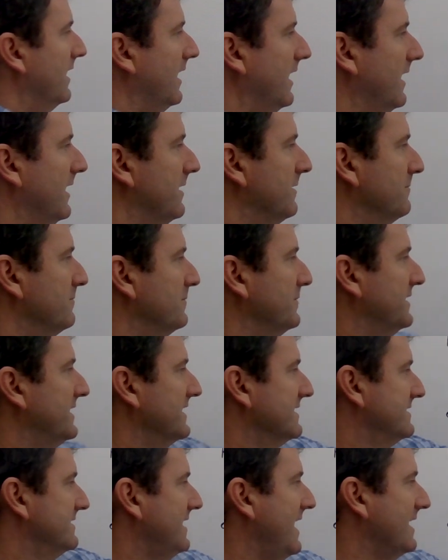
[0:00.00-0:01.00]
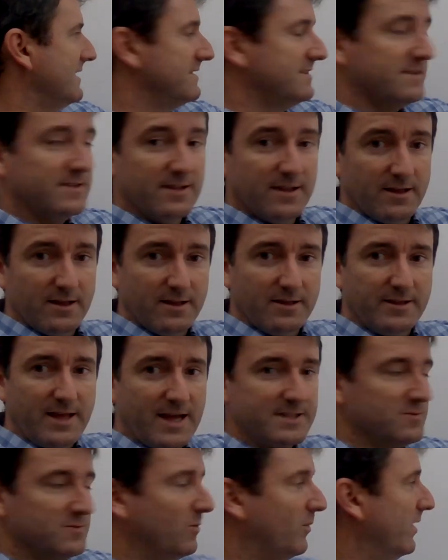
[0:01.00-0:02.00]
um, because that's
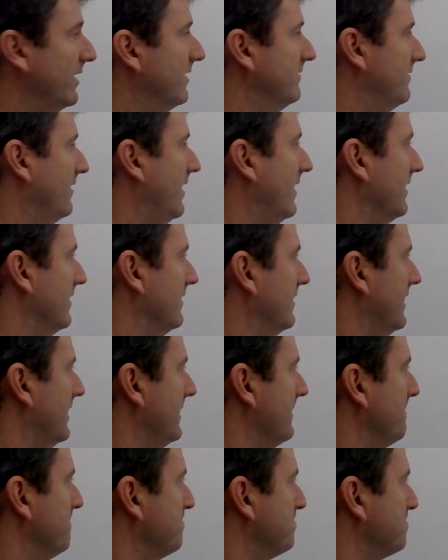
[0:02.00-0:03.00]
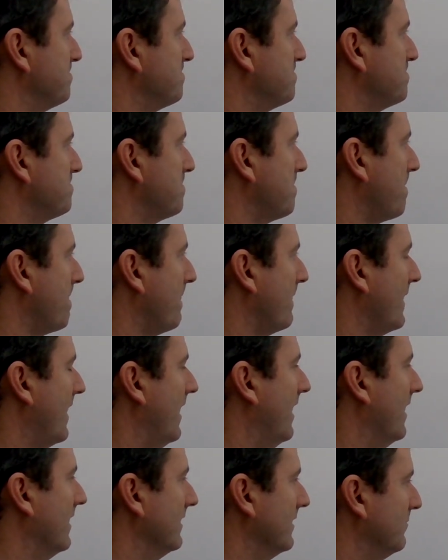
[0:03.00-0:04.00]
that's one of our uh,
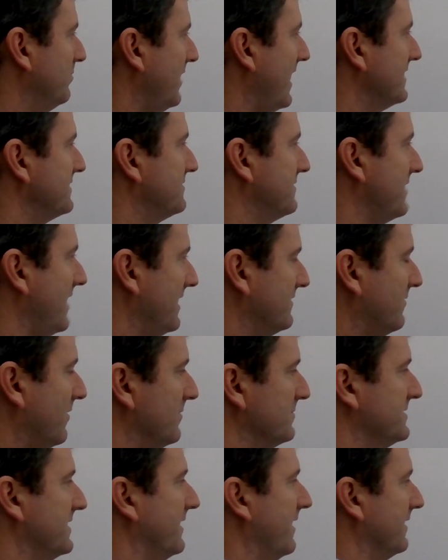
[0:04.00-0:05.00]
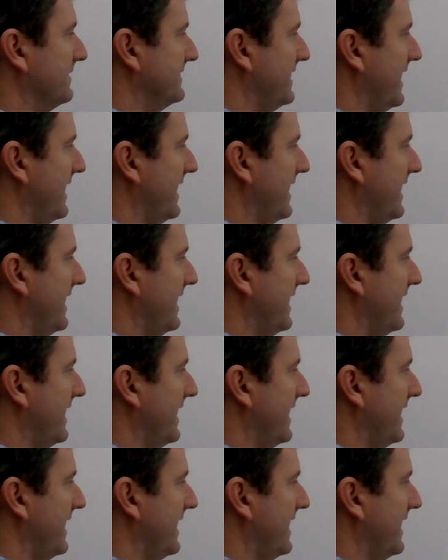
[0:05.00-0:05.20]
our Laplace transforms in our